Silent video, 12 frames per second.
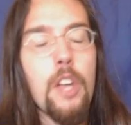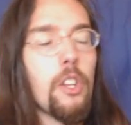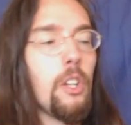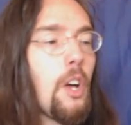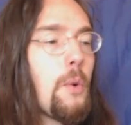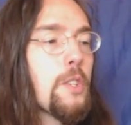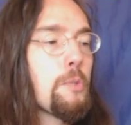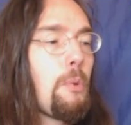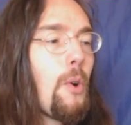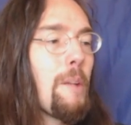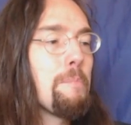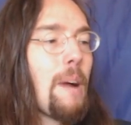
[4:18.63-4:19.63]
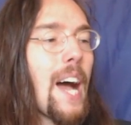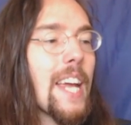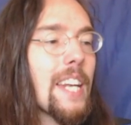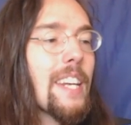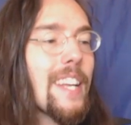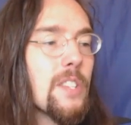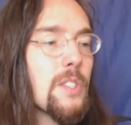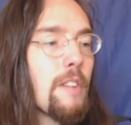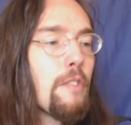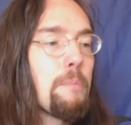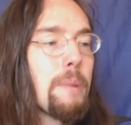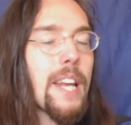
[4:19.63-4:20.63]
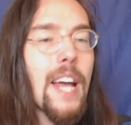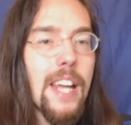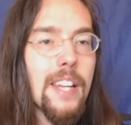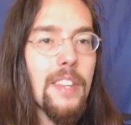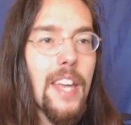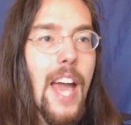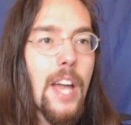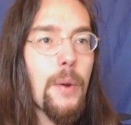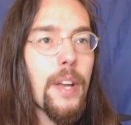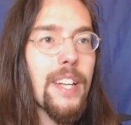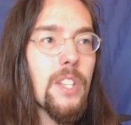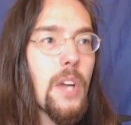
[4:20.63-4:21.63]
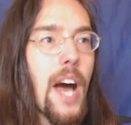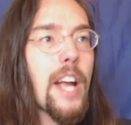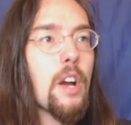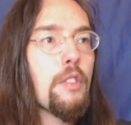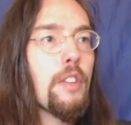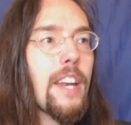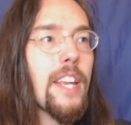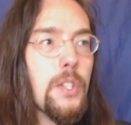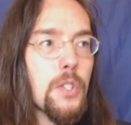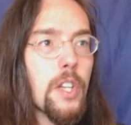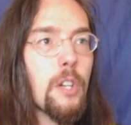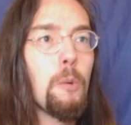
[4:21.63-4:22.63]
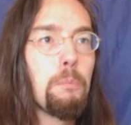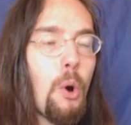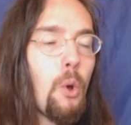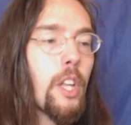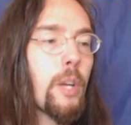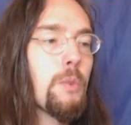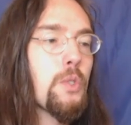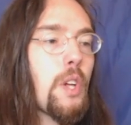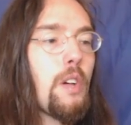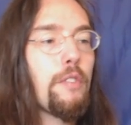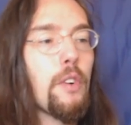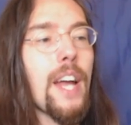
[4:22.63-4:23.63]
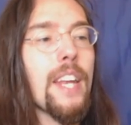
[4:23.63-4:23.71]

The lowest point Biden has ever been at in the aggregate is higher than any single polling result for